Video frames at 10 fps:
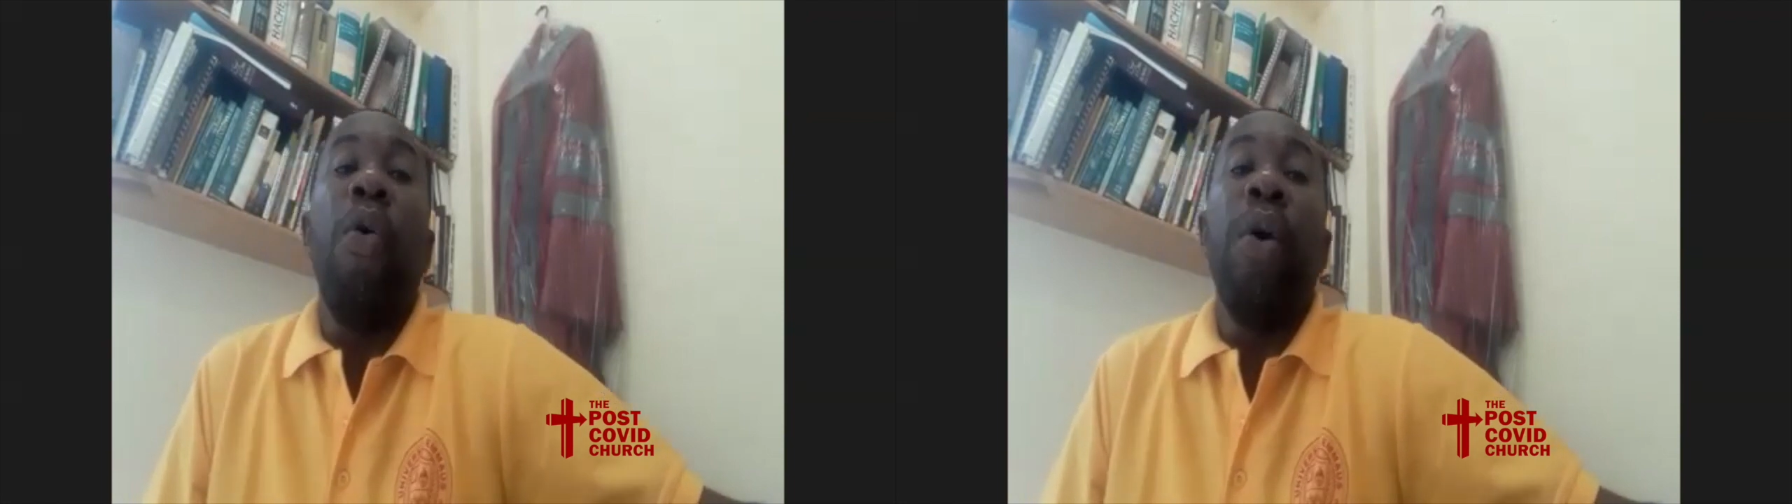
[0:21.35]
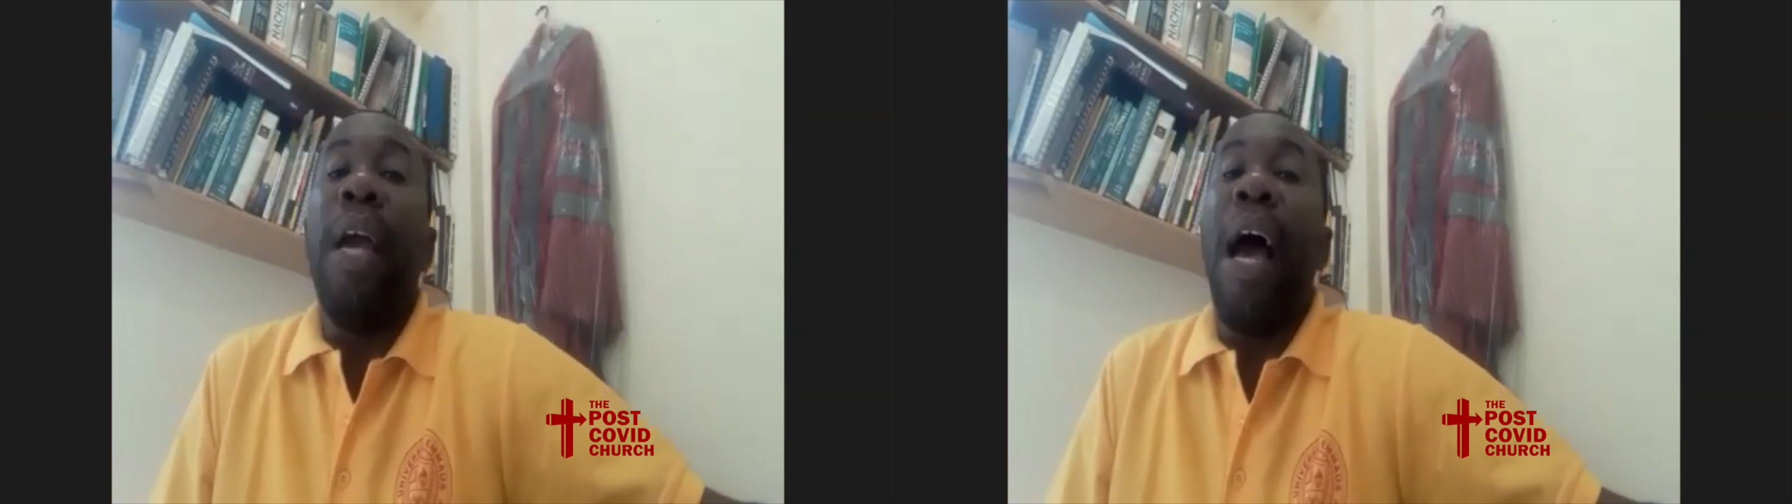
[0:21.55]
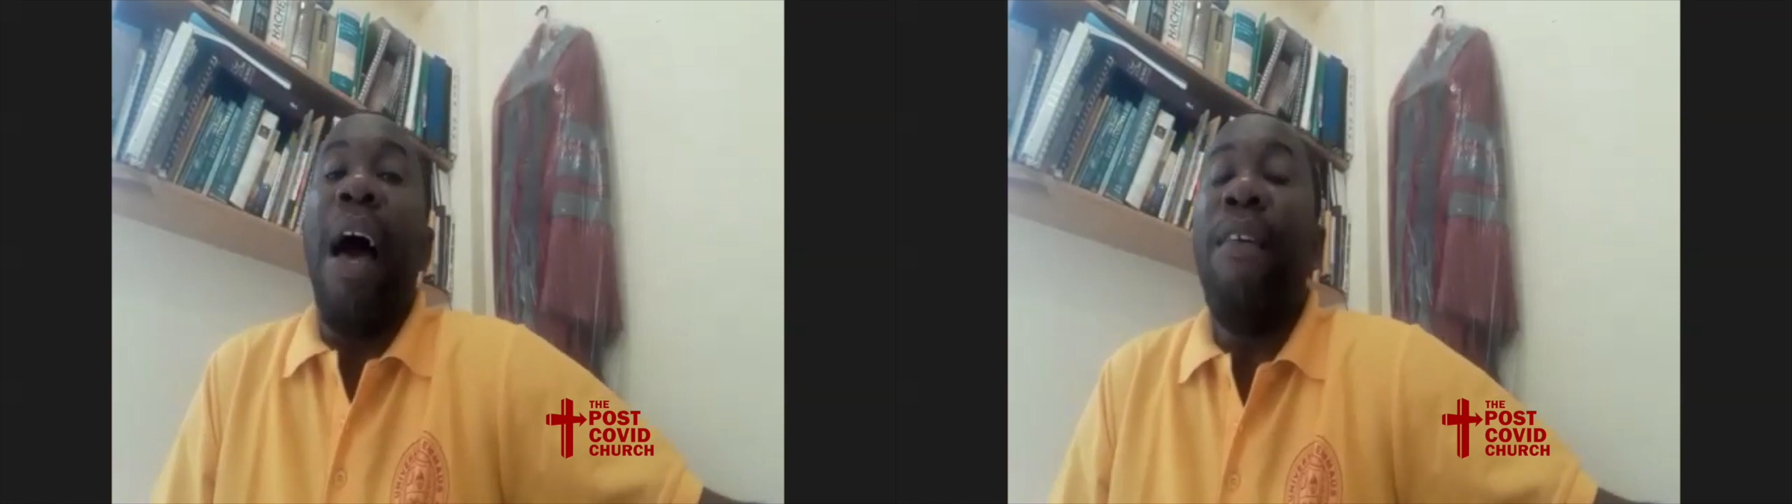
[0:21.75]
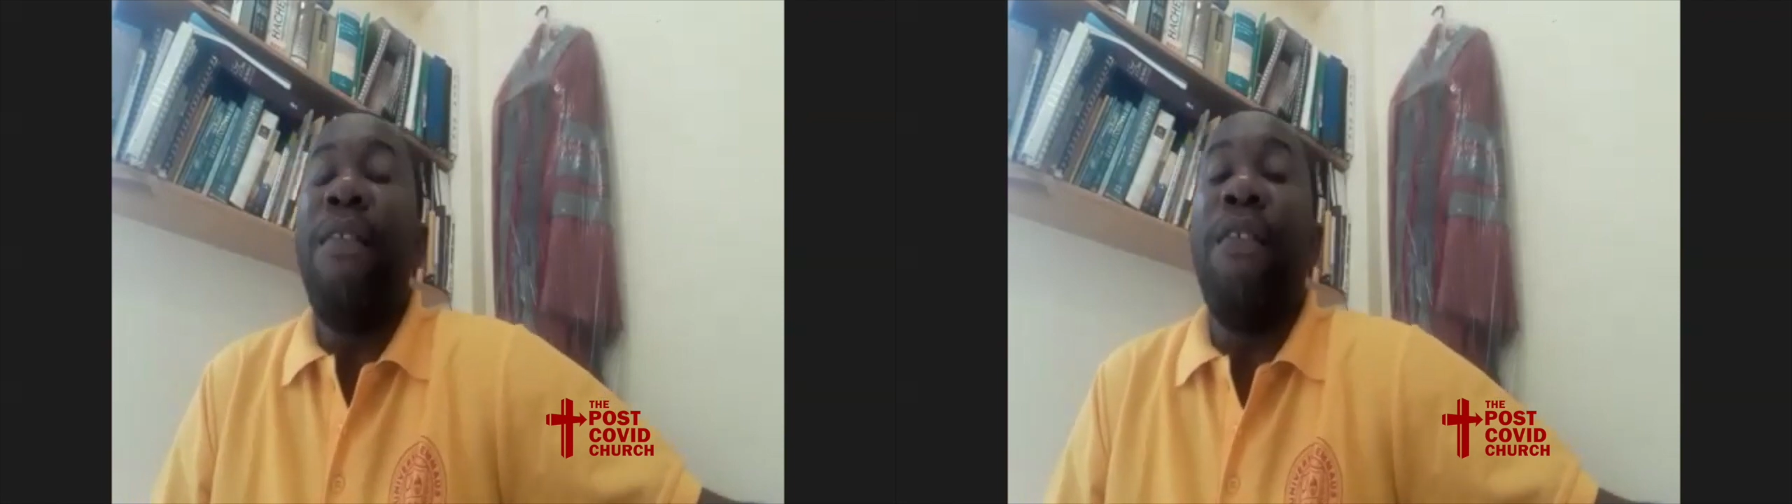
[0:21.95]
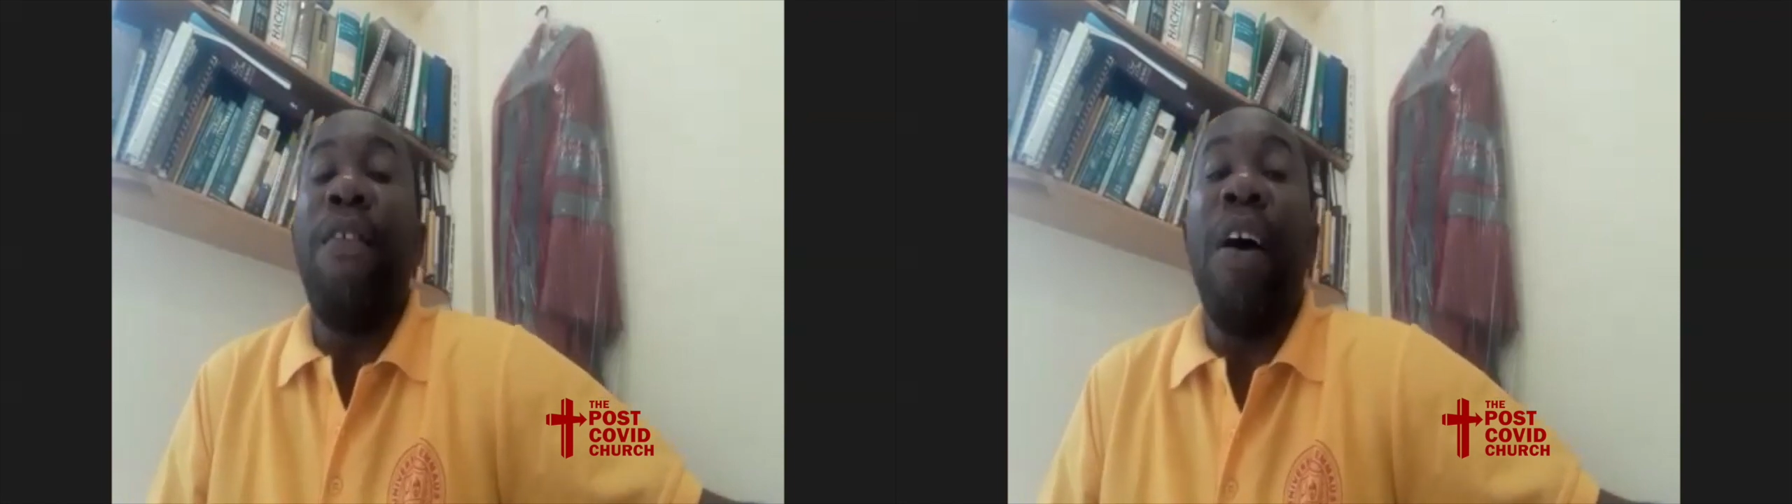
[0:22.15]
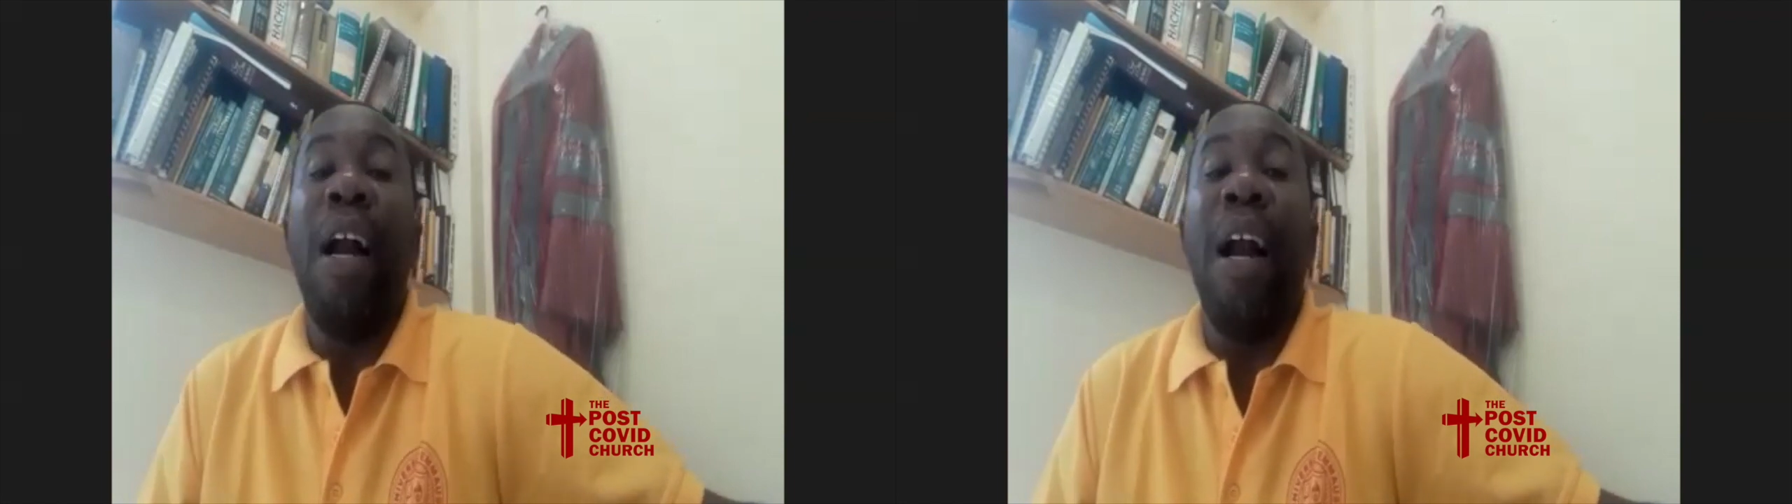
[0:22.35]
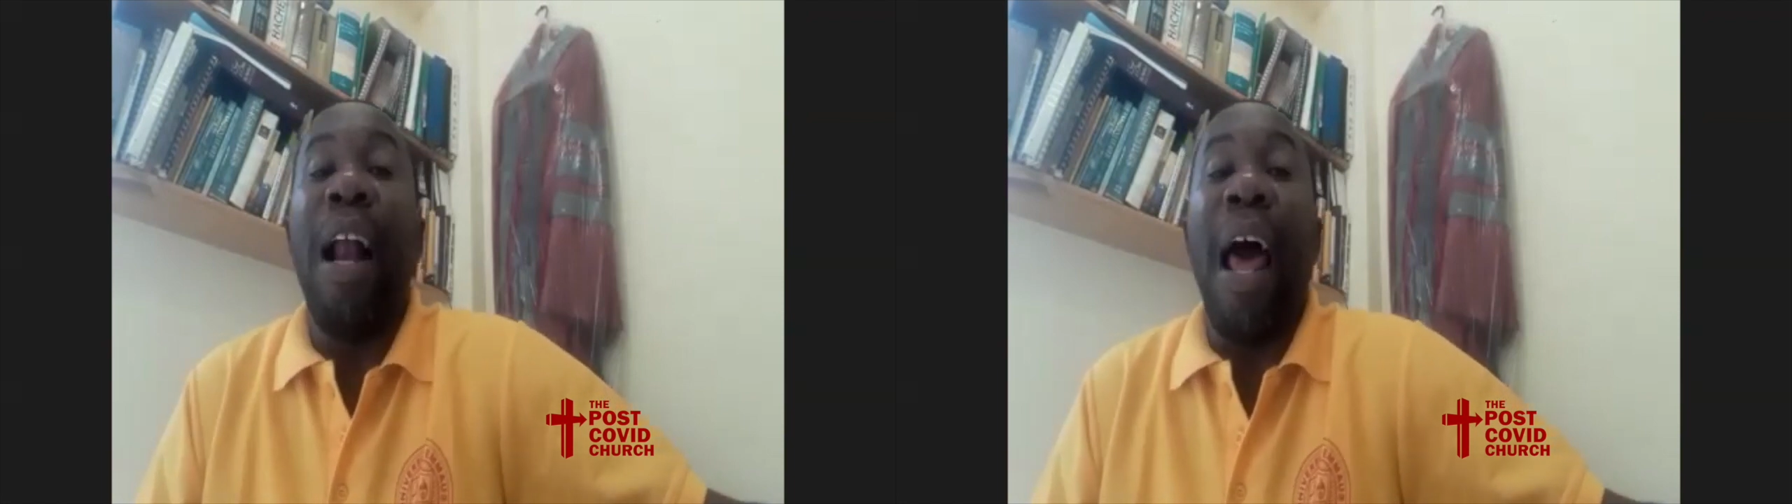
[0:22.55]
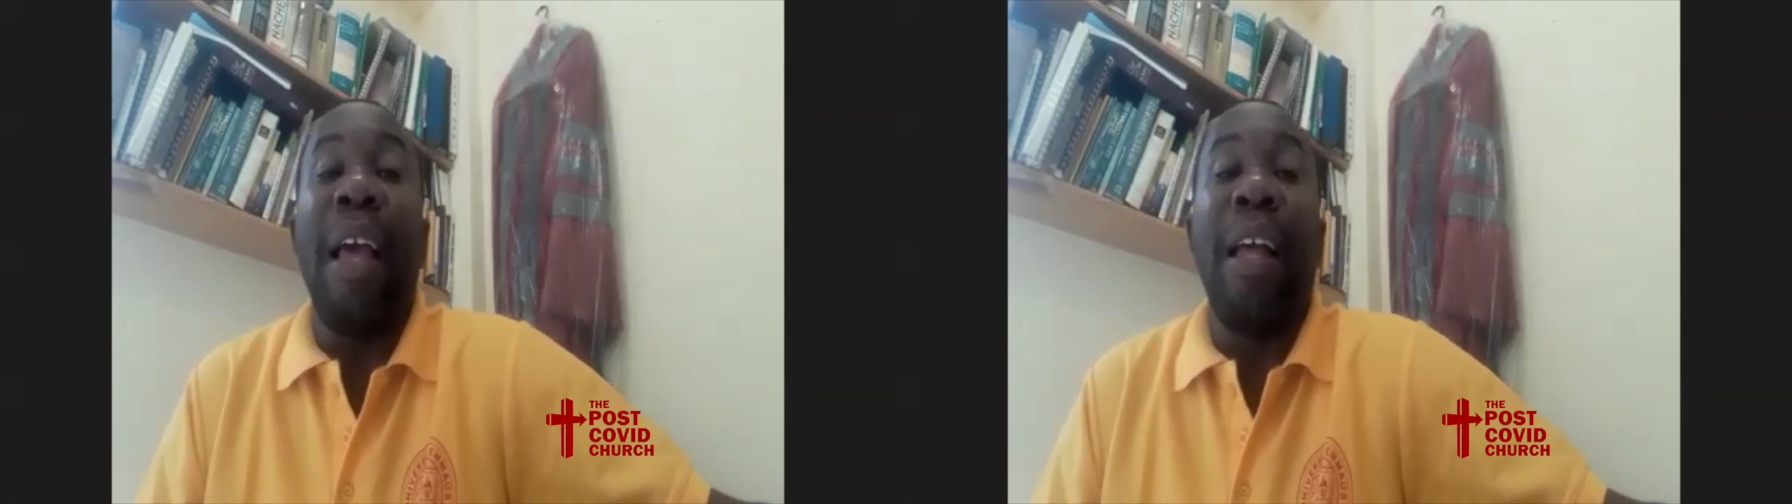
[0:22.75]
we have
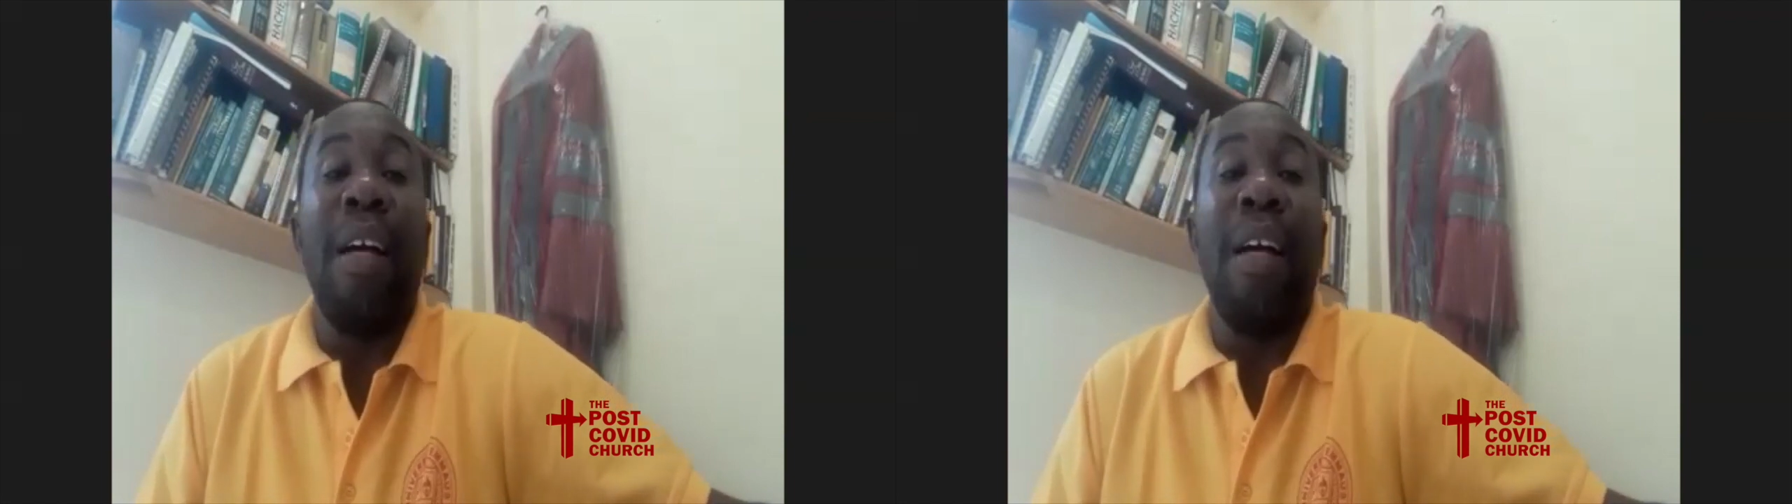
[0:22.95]
like